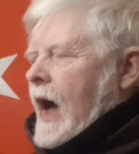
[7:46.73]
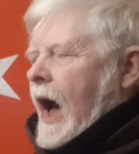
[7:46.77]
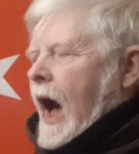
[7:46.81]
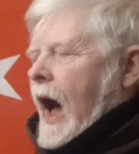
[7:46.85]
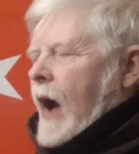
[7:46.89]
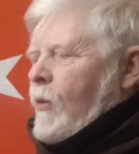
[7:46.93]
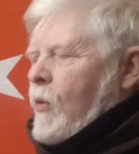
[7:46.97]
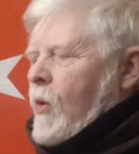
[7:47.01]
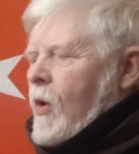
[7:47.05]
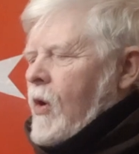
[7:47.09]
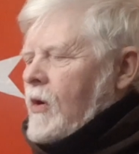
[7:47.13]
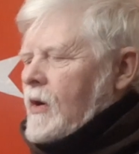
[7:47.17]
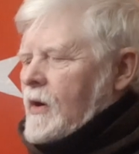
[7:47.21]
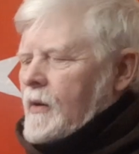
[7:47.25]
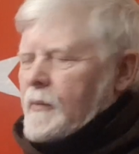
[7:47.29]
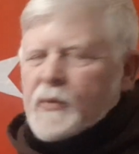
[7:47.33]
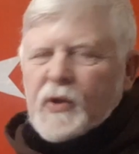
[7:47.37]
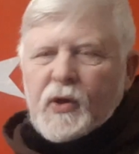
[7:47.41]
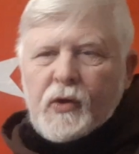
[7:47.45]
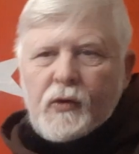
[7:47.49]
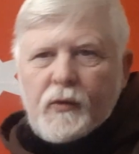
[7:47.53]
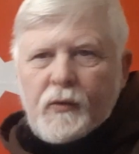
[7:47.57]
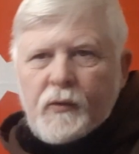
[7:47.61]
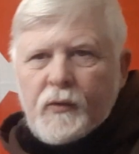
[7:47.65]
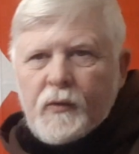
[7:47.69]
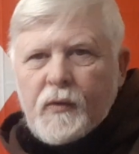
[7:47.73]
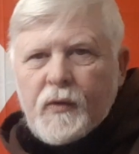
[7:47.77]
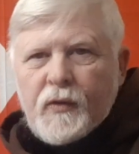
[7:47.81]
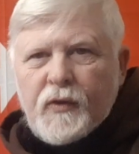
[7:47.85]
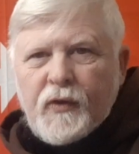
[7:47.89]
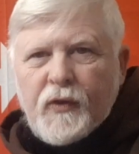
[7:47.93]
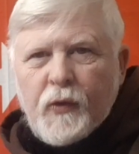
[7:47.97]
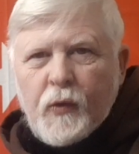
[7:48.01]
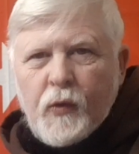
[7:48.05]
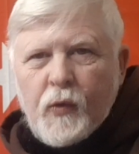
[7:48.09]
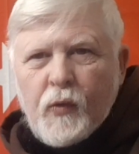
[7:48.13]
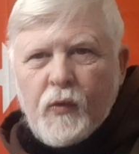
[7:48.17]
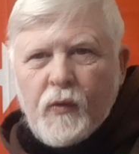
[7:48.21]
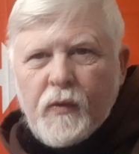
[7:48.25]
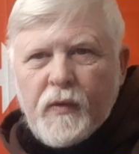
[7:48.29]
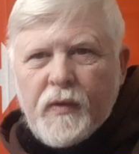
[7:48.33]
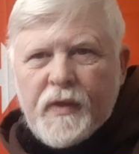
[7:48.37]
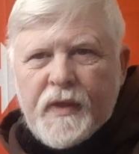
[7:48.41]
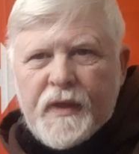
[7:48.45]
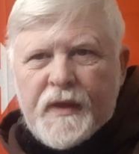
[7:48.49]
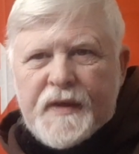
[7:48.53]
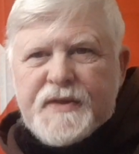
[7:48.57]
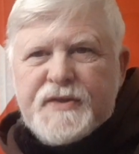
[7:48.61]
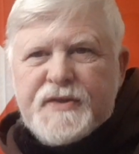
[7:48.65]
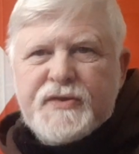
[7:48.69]
I welcome you to
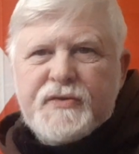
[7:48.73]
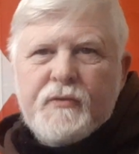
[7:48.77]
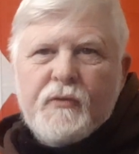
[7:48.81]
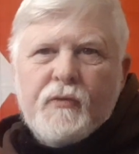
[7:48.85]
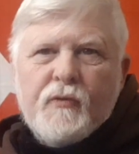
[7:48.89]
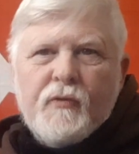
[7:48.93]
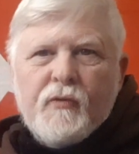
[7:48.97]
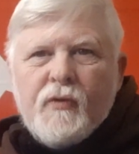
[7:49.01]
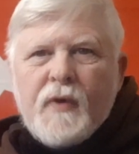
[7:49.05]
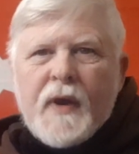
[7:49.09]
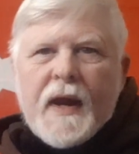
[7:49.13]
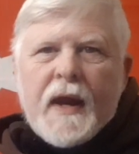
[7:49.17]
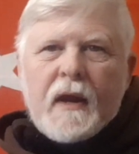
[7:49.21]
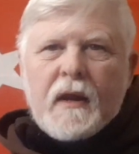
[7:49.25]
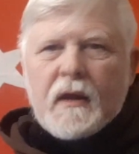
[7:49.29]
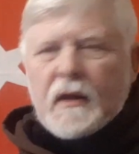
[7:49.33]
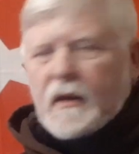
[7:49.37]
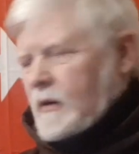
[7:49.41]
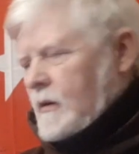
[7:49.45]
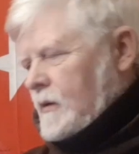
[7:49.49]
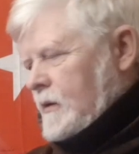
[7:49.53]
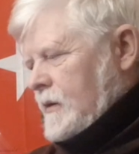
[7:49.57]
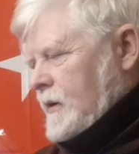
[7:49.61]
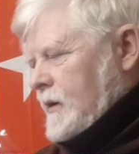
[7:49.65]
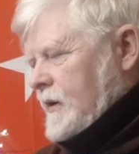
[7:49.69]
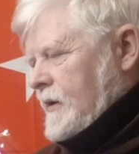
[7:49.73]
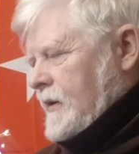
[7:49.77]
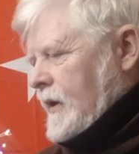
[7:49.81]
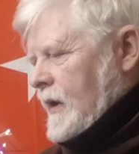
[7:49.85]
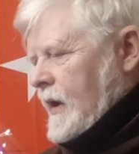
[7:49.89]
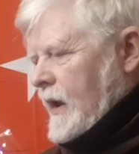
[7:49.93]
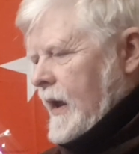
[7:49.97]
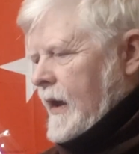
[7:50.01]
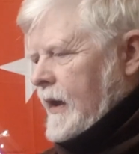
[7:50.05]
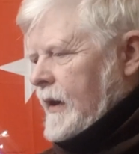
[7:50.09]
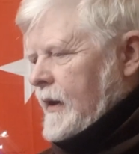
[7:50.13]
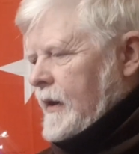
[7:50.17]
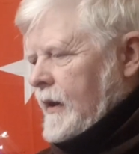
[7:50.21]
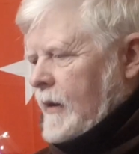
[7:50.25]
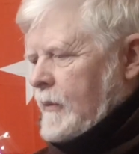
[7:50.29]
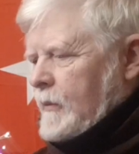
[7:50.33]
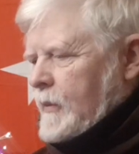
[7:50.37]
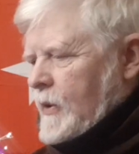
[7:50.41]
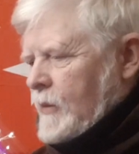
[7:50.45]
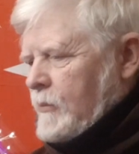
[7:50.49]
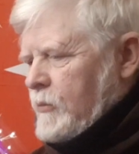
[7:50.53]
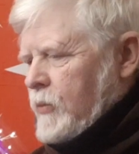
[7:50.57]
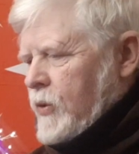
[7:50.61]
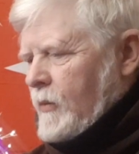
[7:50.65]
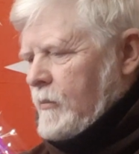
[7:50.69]
this reading today. I'm
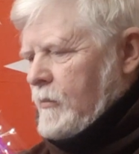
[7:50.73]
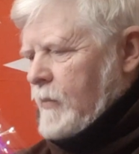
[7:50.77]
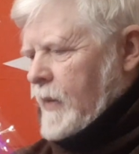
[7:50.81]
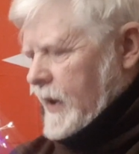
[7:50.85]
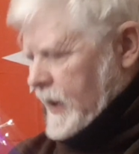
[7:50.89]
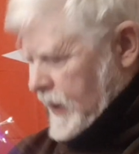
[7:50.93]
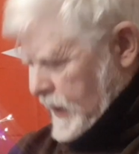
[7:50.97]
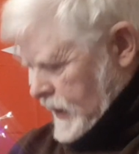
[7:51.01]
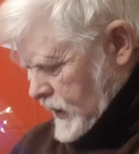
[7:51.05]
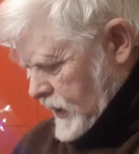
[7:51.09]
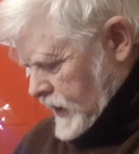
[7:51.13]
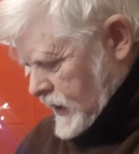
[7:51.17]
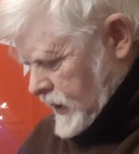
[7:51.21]
going to put my